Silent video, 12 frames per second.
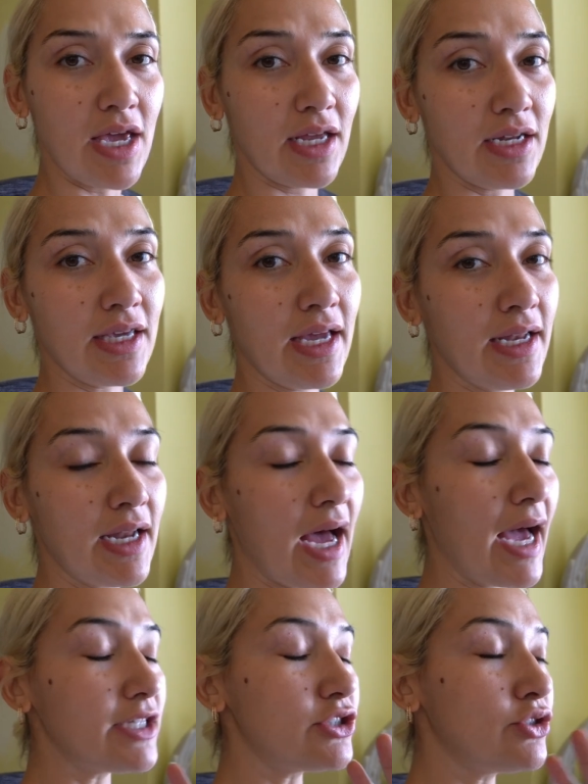And again,
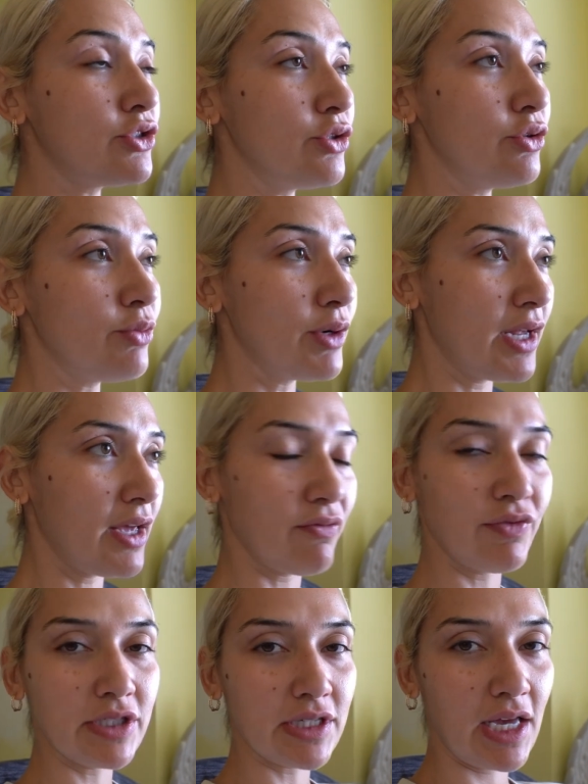I do wanna
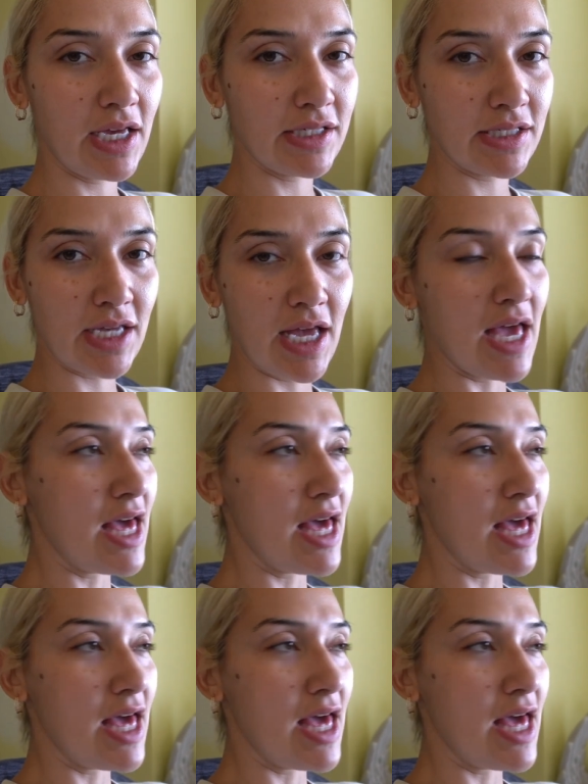emphasize